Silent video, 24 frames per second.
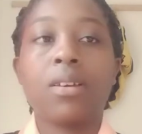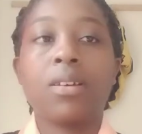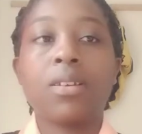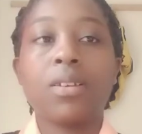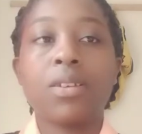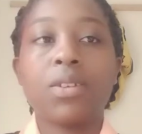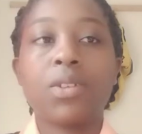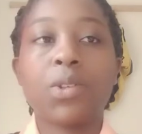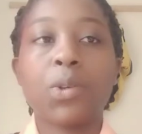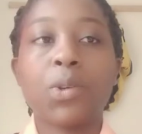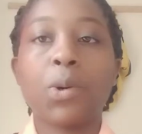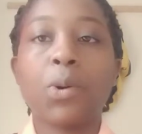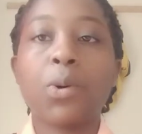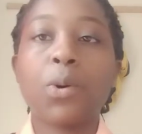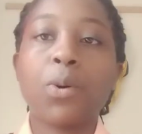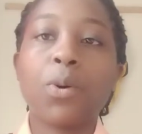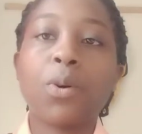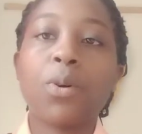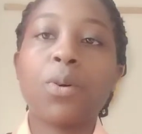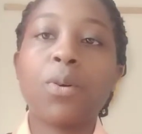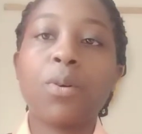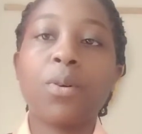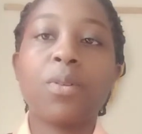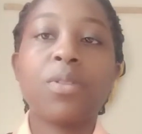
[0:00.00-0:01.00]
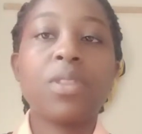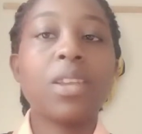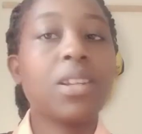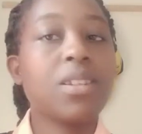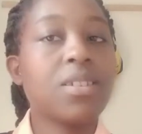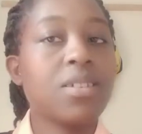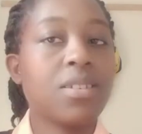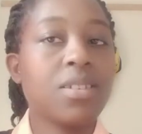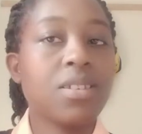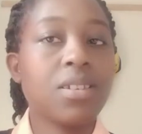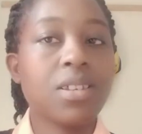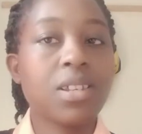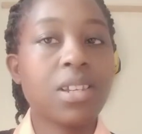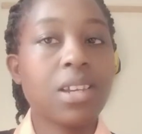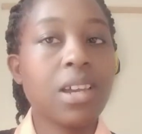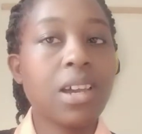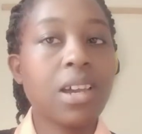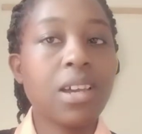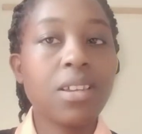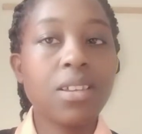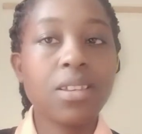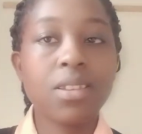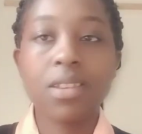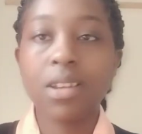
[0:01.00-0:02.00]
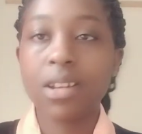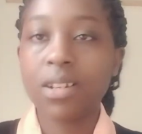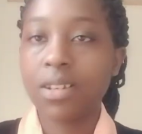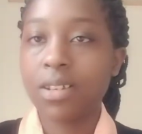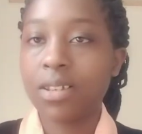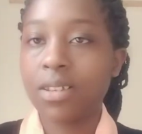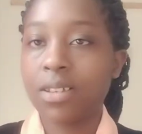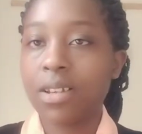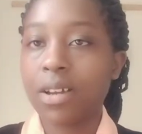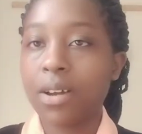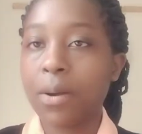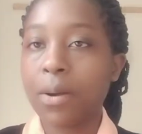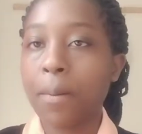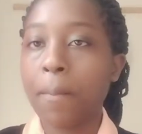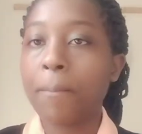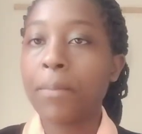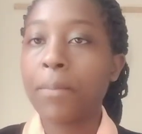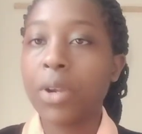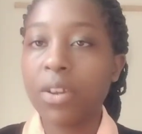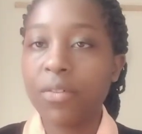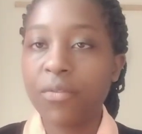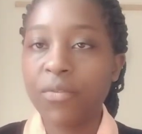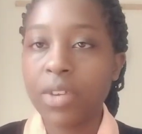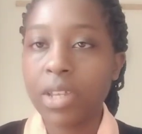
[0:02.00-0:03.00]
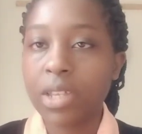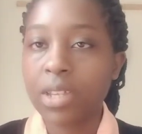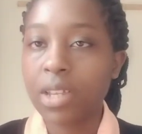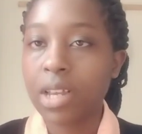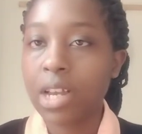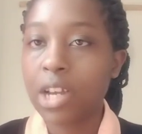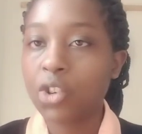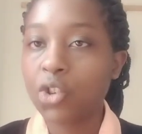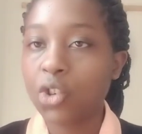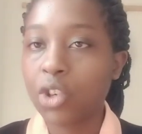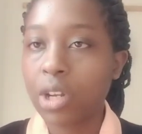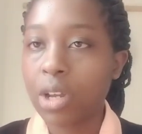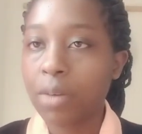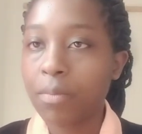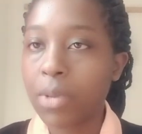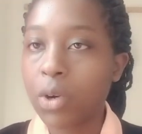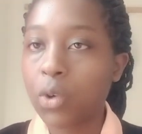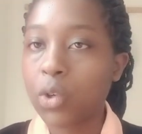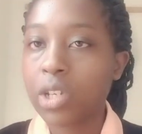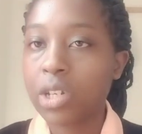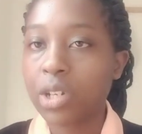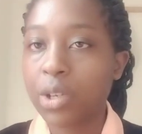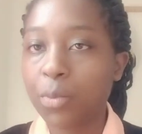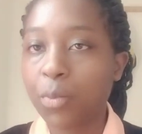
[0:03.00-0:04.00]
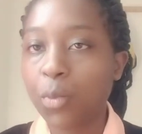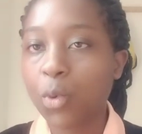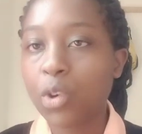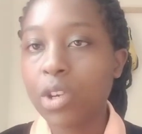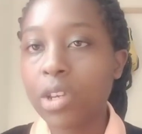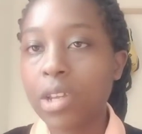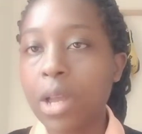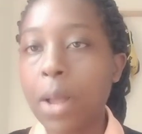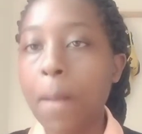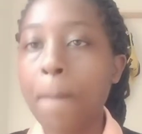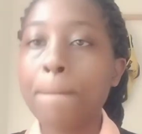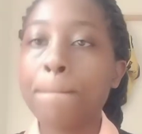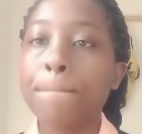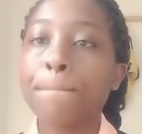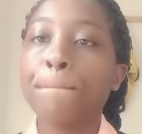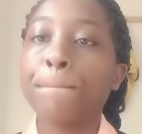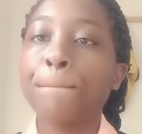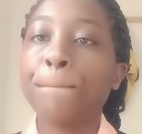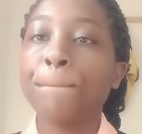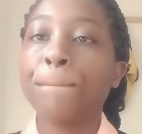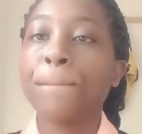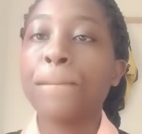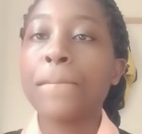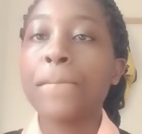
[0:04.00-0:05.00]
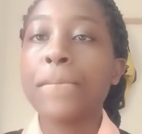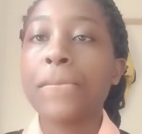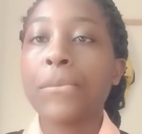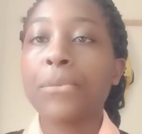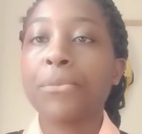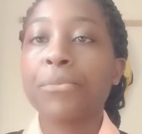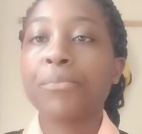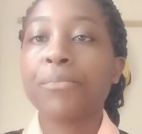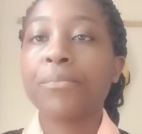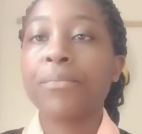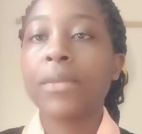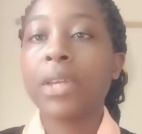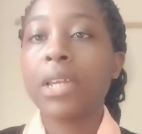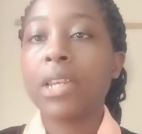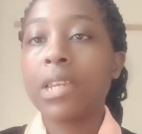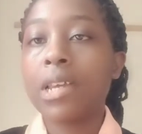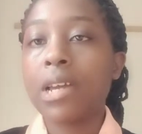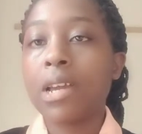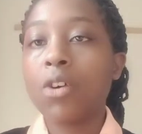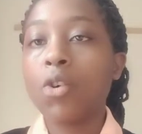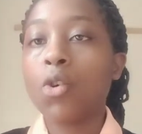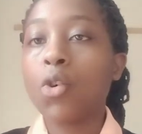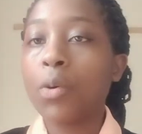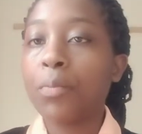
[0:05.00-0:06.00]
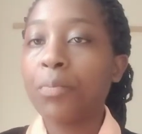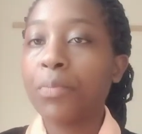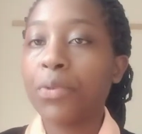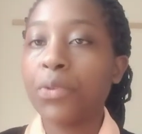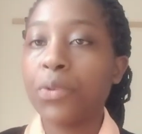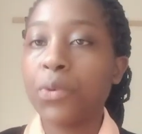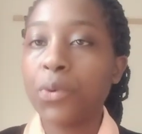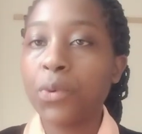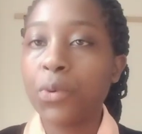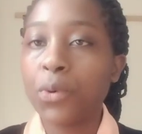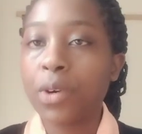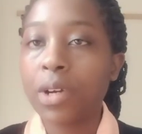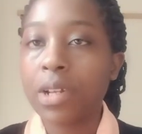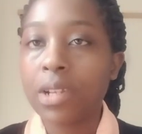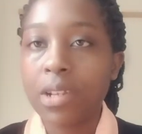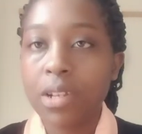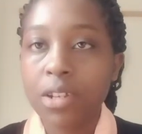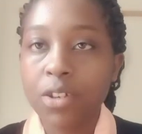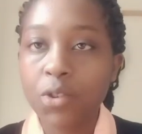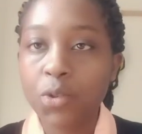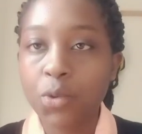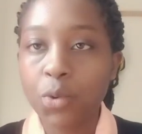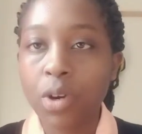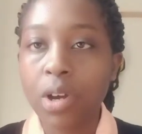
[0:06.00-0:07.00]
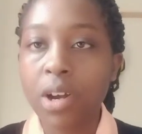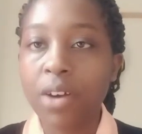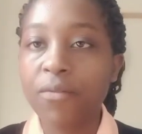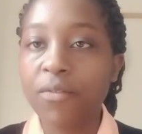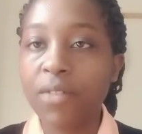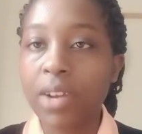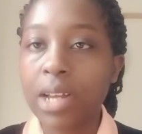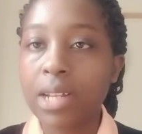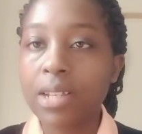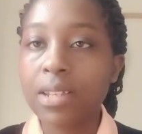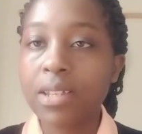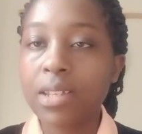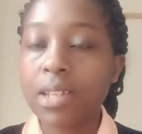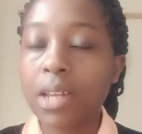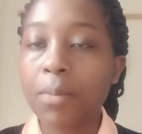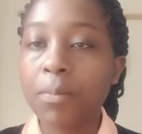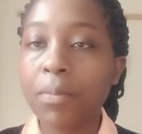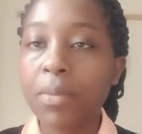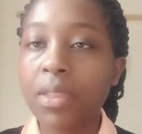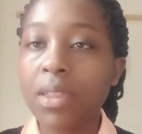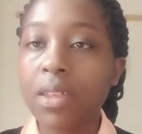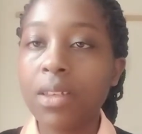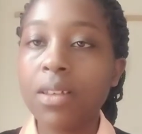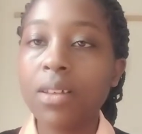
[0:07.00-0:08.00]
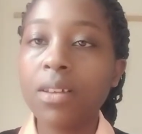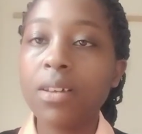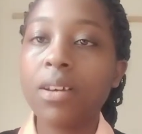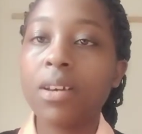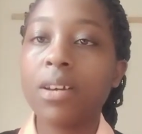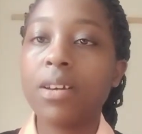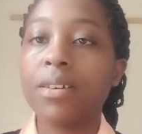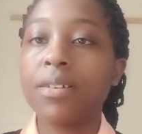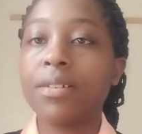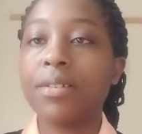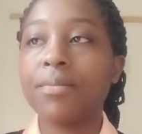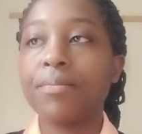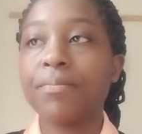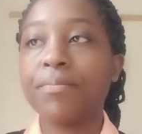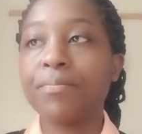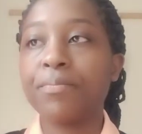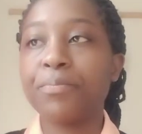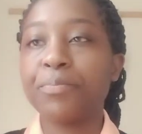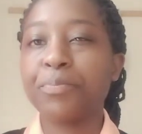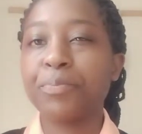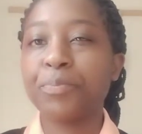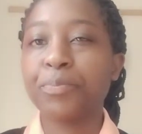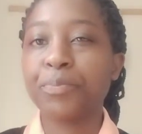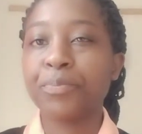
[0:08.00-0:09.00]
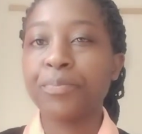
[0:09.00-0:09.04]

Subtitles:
So that is it, guys. That is a brief discussion about pneumonia, and I hope you have learned something. And